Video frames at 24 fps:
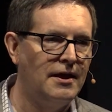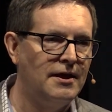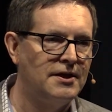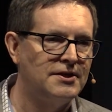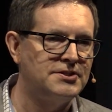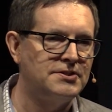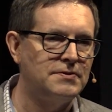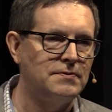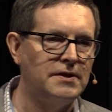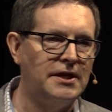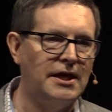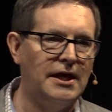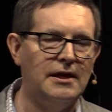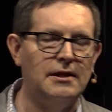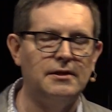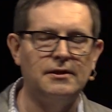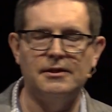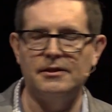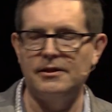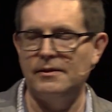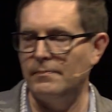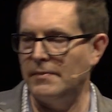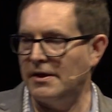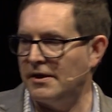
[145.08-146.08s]
So
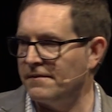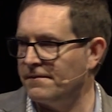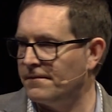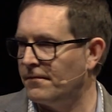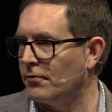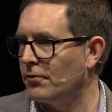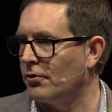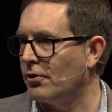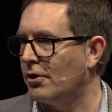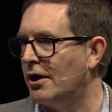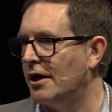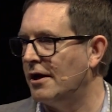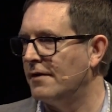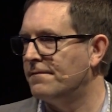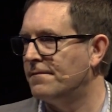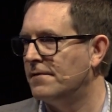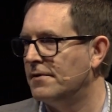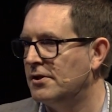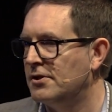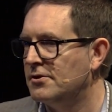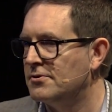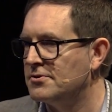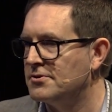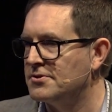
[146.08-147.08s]
again, the metaphor
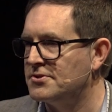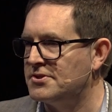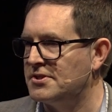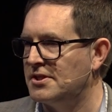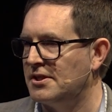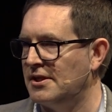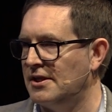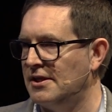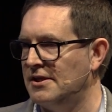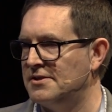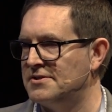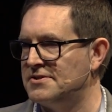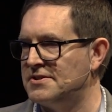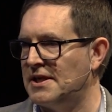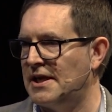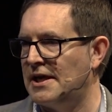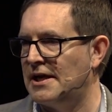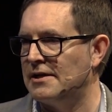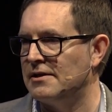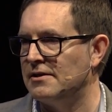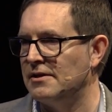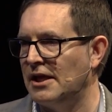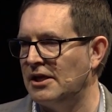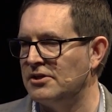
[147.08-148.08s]
often used is
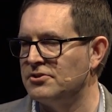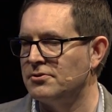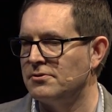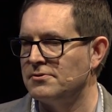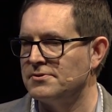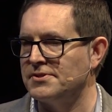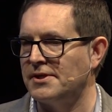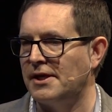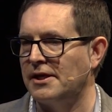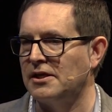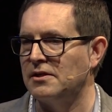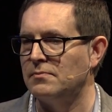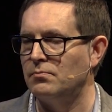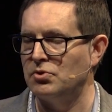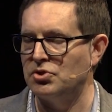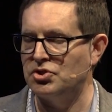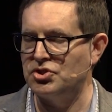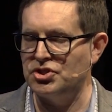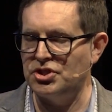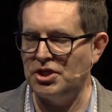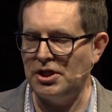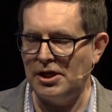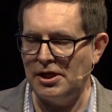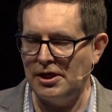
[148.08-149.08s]
that nature is like a
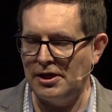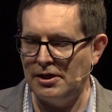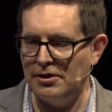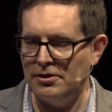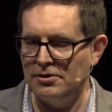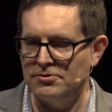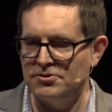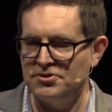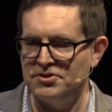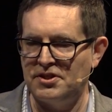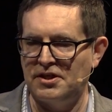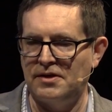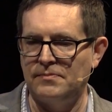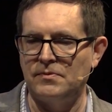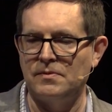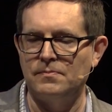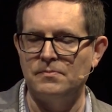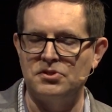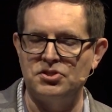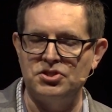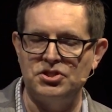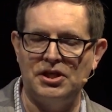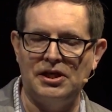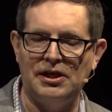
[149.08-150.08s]
machine. You set up the
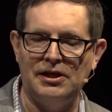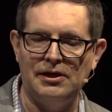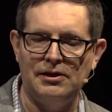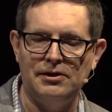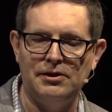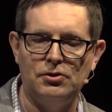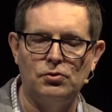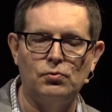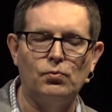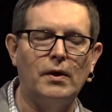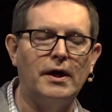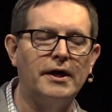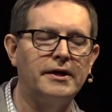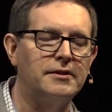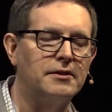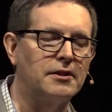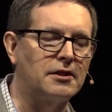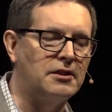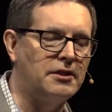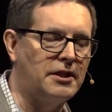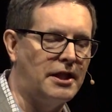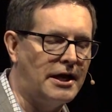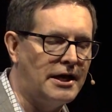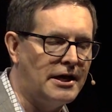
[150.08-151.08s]
machine, you wind the
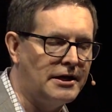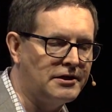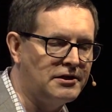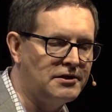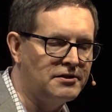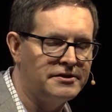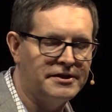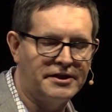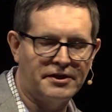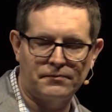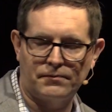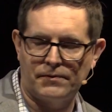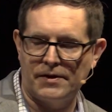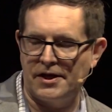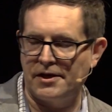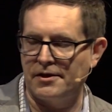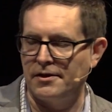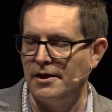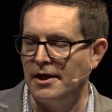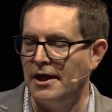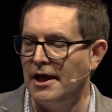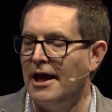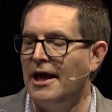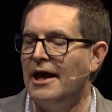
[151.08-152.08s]
clock, you let it
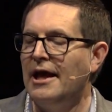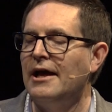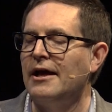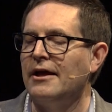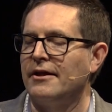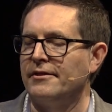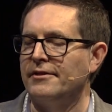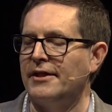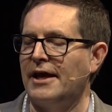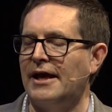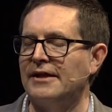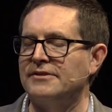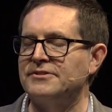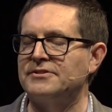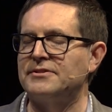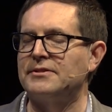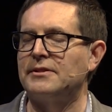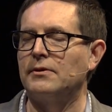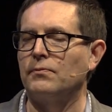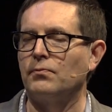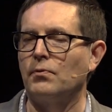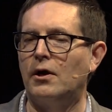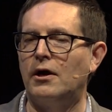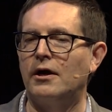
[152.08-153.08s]
run. That's
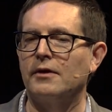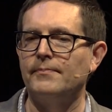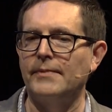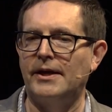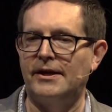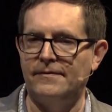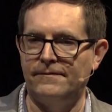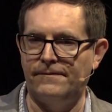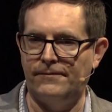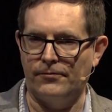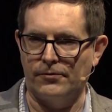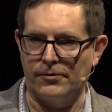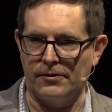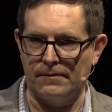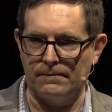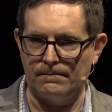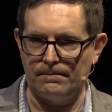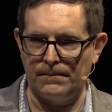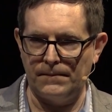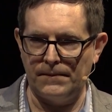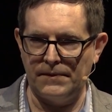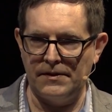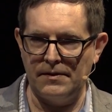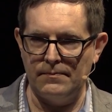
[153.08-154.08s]
the wrong metaphor.
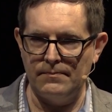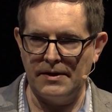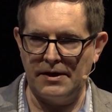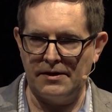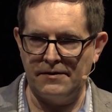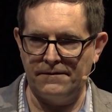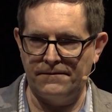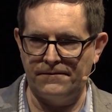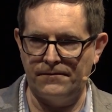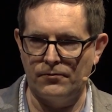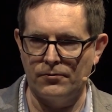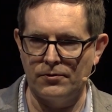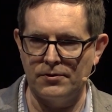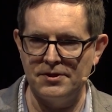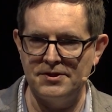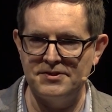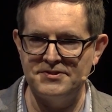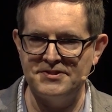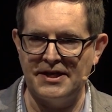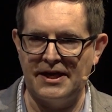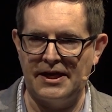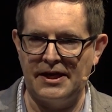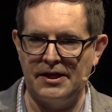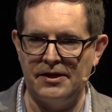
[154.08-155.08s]
The metaphor
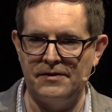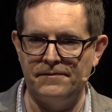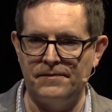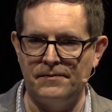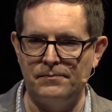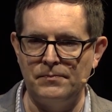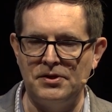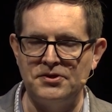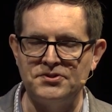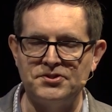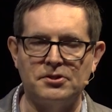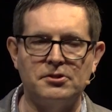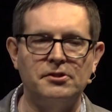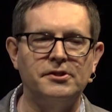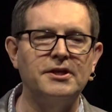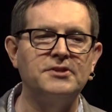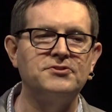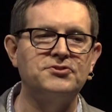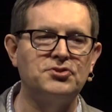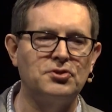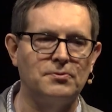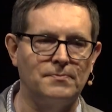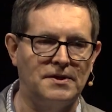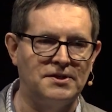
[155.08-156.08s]
is that of a musical
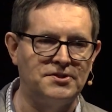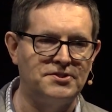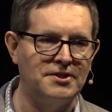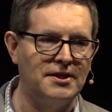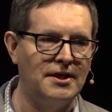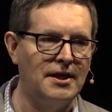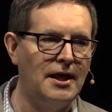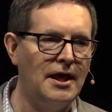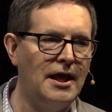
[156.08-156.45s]
instrument.